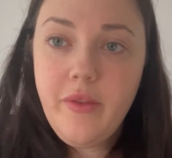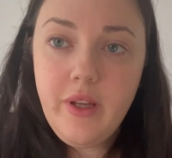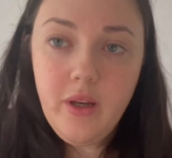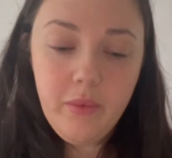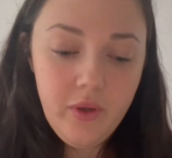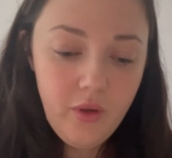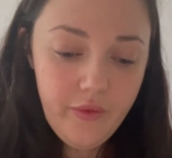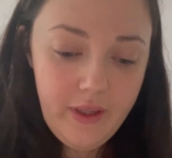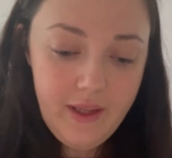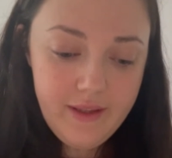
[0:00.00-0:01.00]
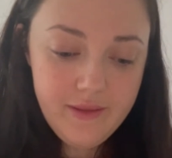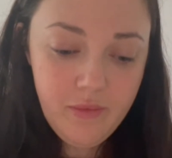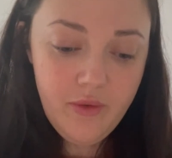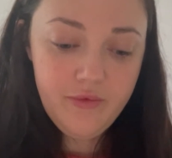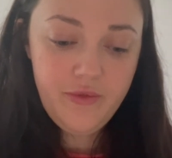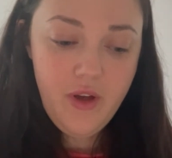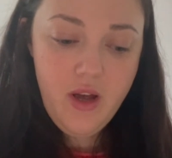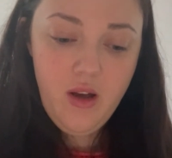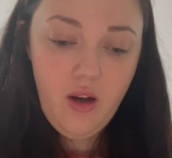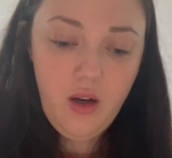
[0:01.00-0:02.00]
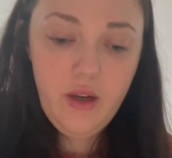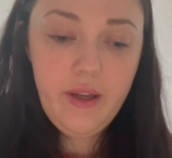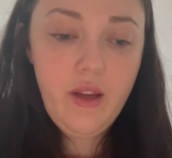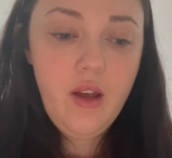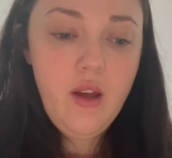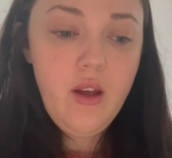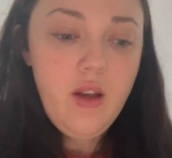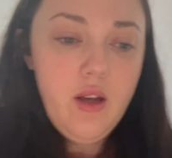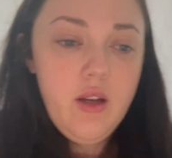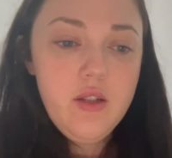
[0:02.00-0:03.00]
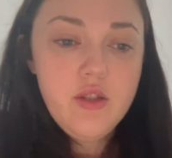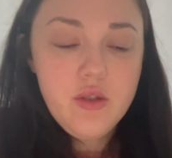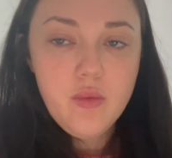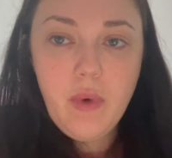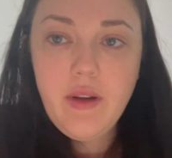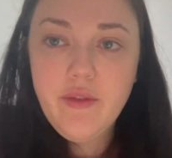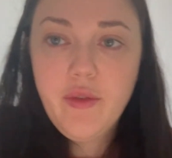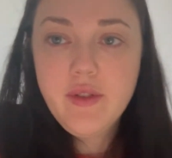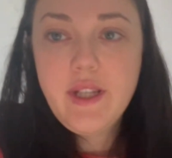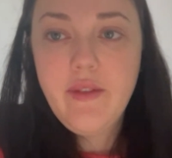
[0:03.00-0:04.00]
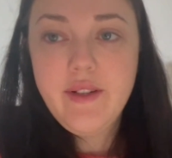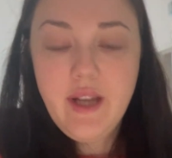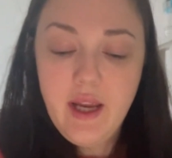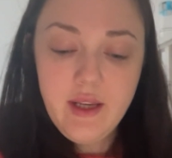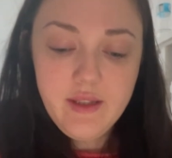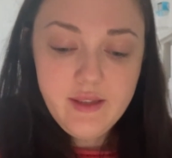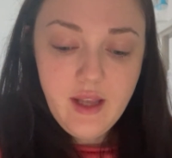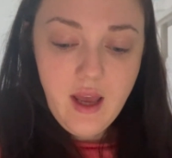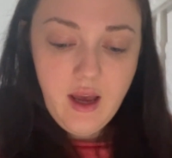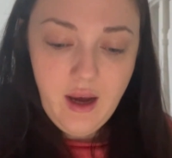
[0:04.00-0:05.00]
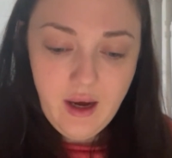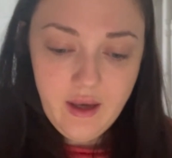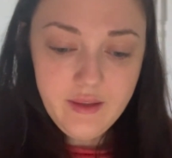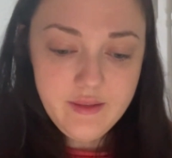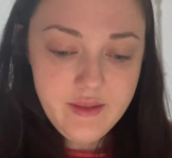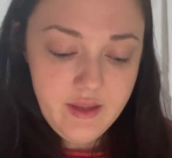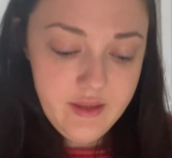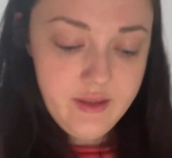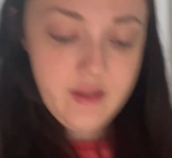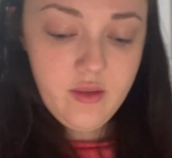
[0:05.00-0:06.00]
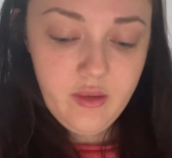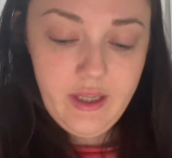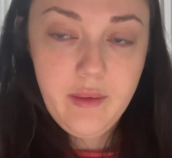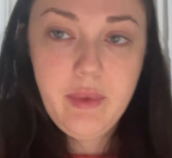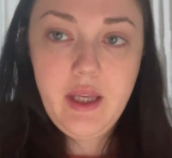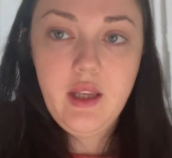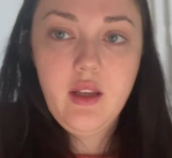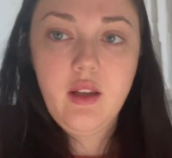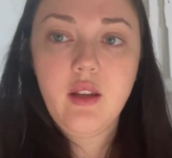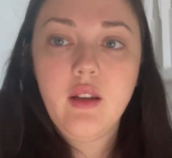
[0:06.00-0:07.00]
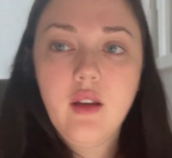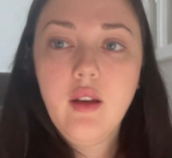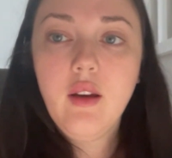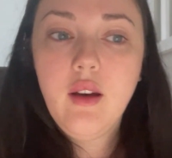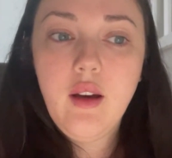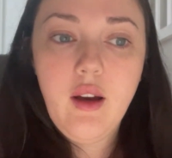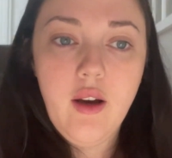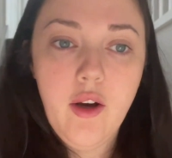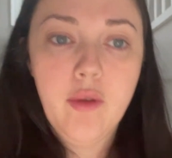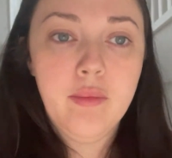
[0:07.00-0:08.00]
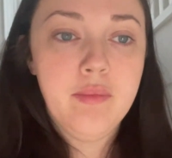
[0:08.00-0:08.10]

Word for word: think I'm going to ovulate this month. I went for 7 days and did not hit peak. I